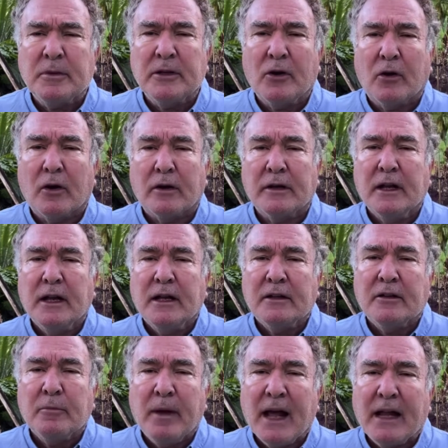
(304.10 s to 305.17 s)
hard
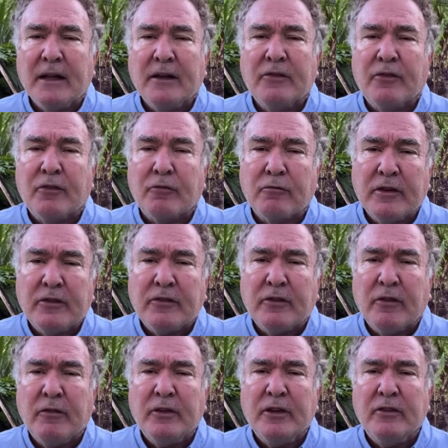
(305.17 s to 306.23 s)
to balance the risks
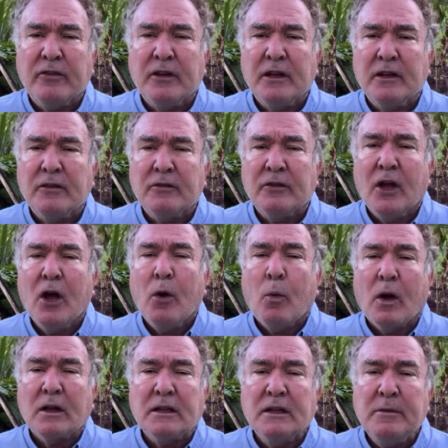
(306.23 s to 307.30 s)
of the disease
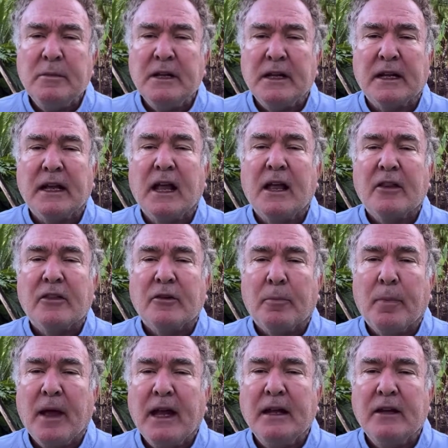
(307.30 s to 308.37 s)
while limiting the
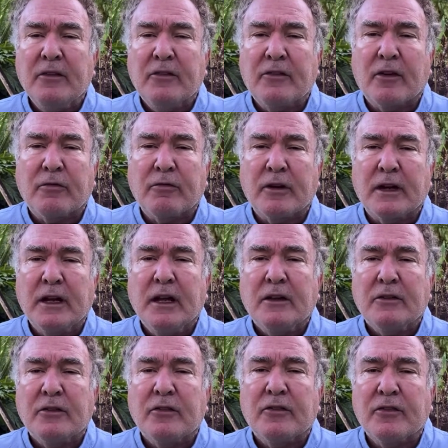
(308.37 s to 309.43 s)
pain and suffering
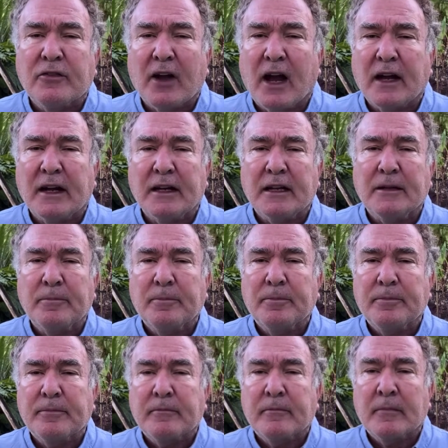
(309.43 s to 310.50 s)
to society.
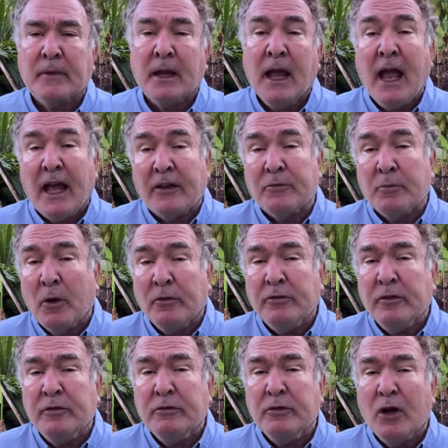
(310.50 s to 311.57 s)
As most
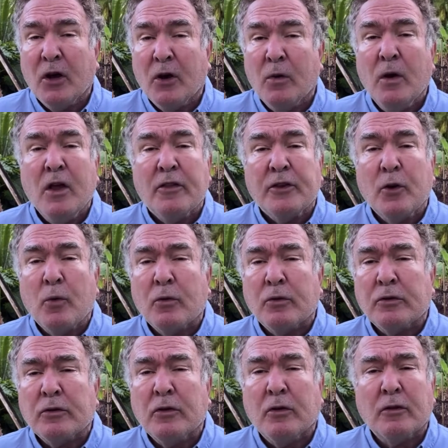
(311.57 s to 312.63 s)
of you know, the order
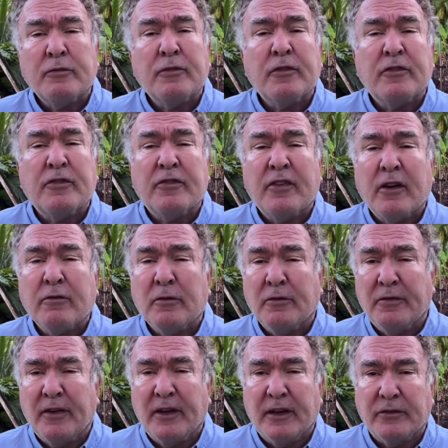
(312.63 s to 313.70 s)
called for several
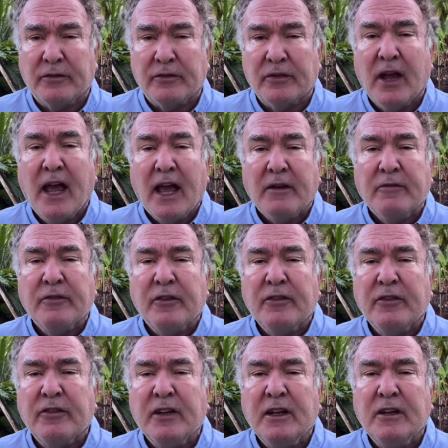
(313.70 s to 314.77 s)
phases and for the
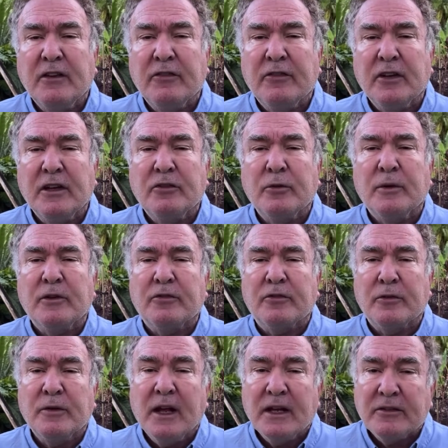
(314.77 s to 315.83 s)
CDC to issue
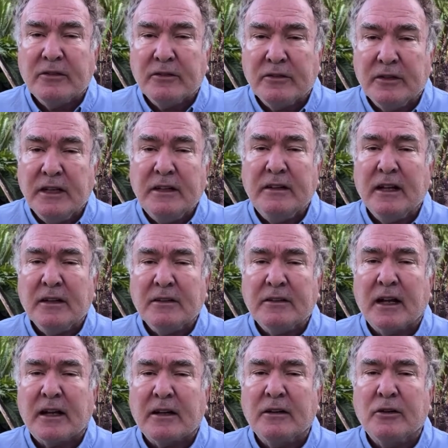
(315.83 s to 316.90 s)
detailed
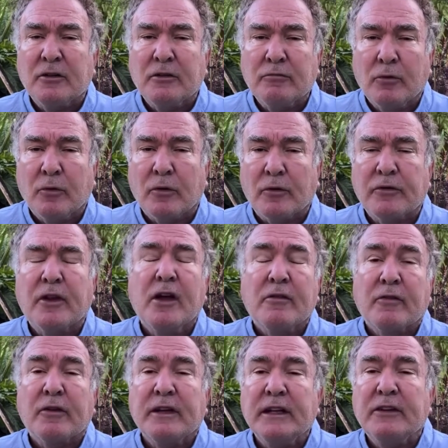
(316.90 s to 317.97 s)
technical rules
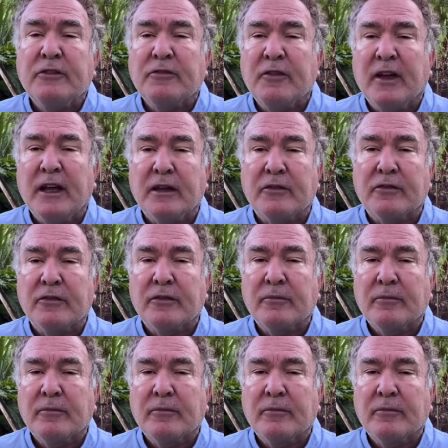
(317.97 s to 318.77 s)
for each phase.